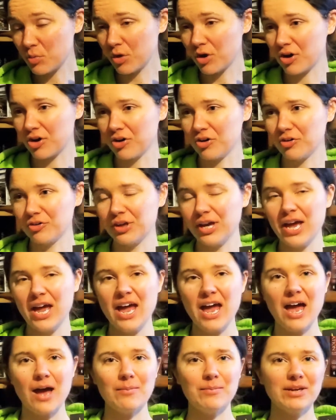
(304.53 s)
world,
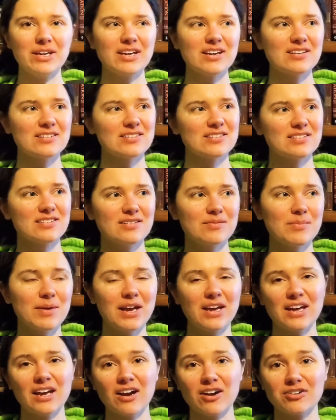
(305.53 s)
and because the
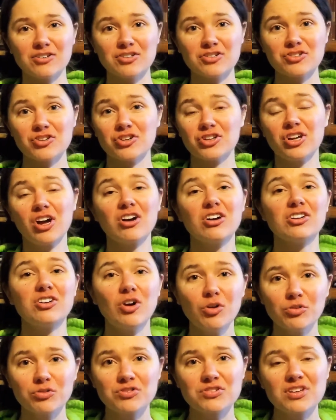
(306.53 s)
main characters are young
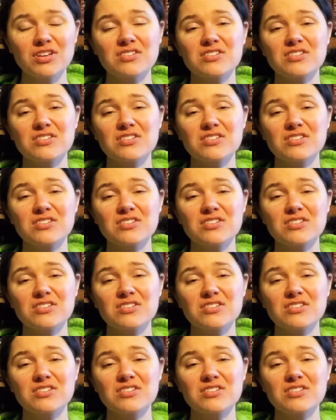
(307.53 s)
adults,